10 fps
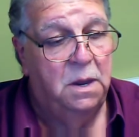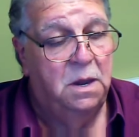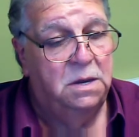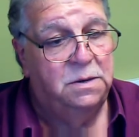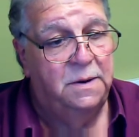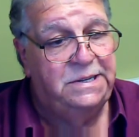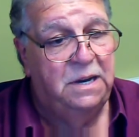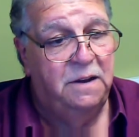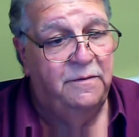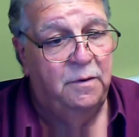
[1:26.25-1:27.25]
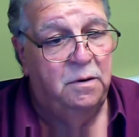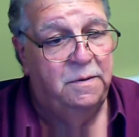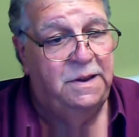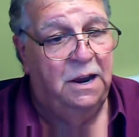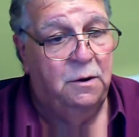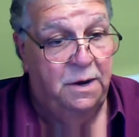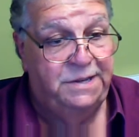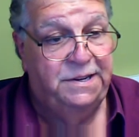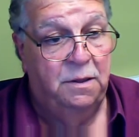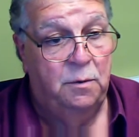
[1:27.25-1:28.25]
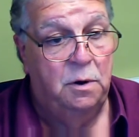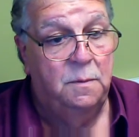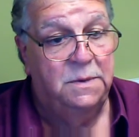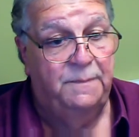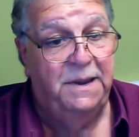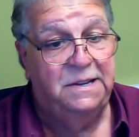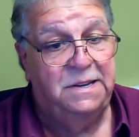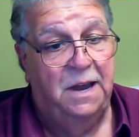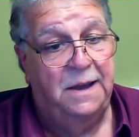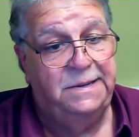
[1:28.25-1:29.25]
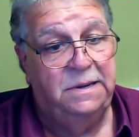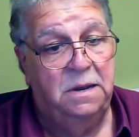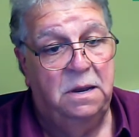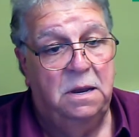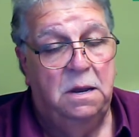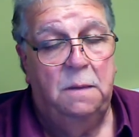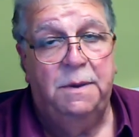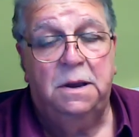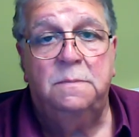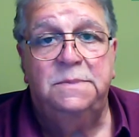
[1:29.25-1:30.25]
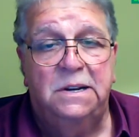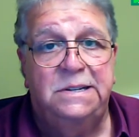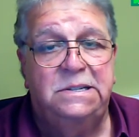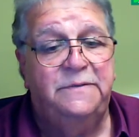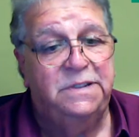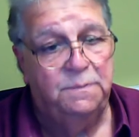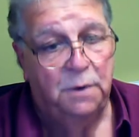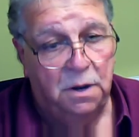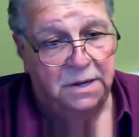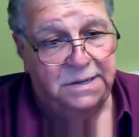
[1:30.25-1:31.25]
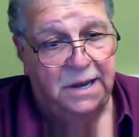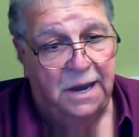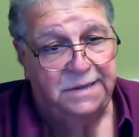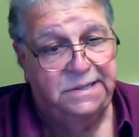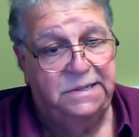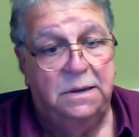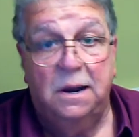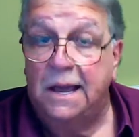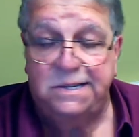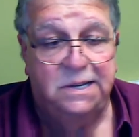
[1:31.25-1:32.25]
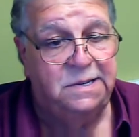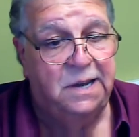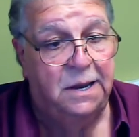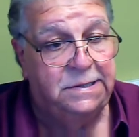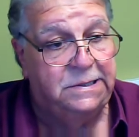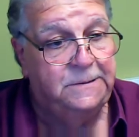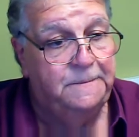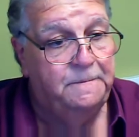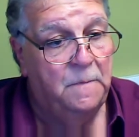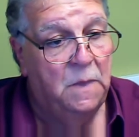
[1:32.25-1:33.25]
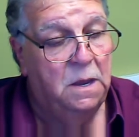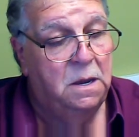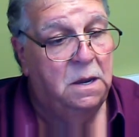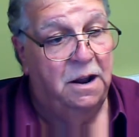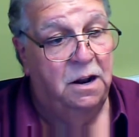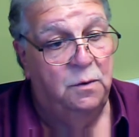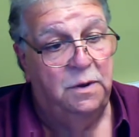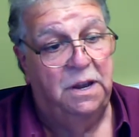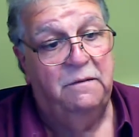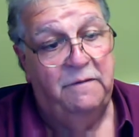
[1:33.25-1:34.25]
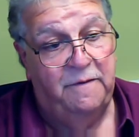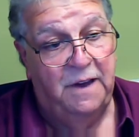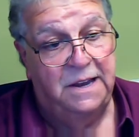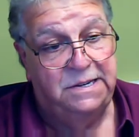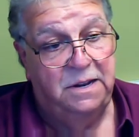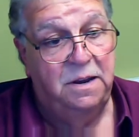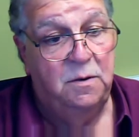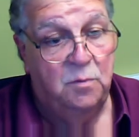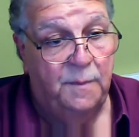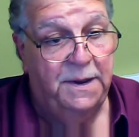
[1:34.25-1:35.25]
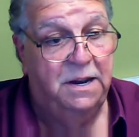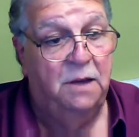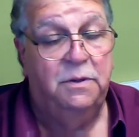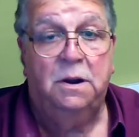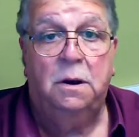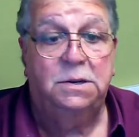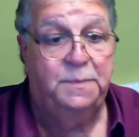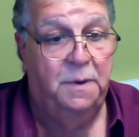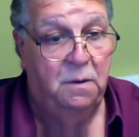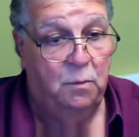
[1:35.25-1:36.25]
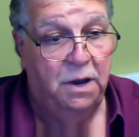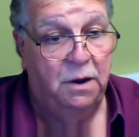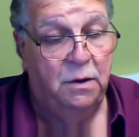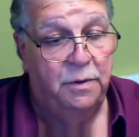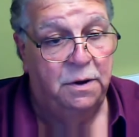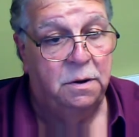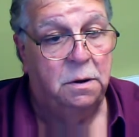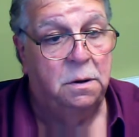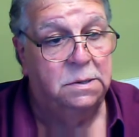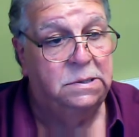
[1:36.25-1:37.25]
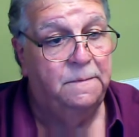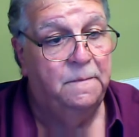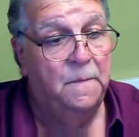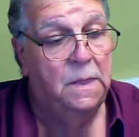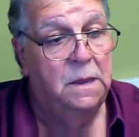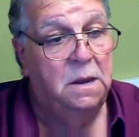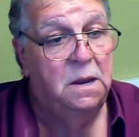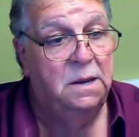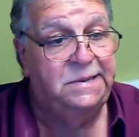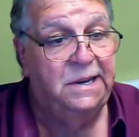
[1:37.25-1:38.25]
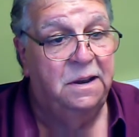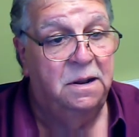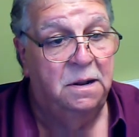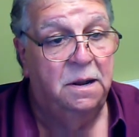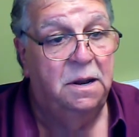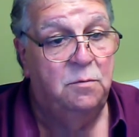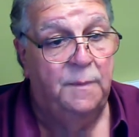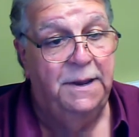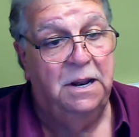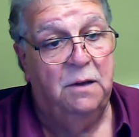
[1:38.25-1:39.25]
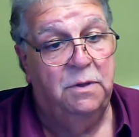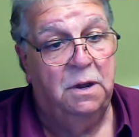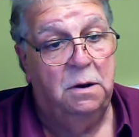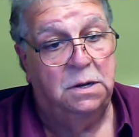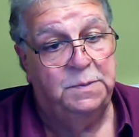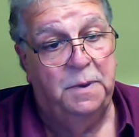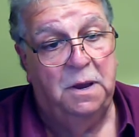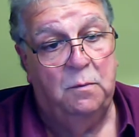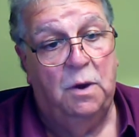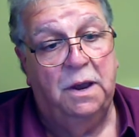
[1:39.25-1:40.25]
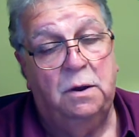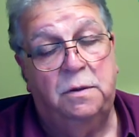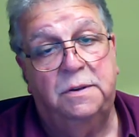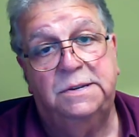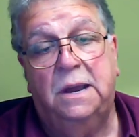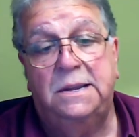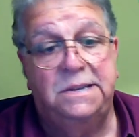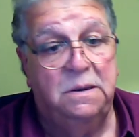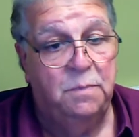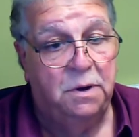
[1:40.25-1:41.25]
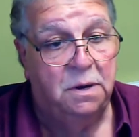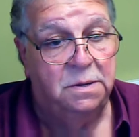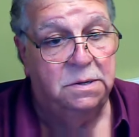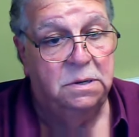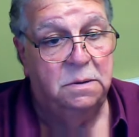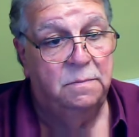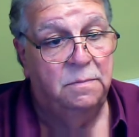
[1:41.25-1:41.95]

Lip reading: So instead of decorating the room as a big task, it becomes a list of smaller tasks, lesser tasks, including, firstly, rubbing down the gloss paintwork on the doors. Secondly, rubbing down the gloss paintwork on the skirting boards.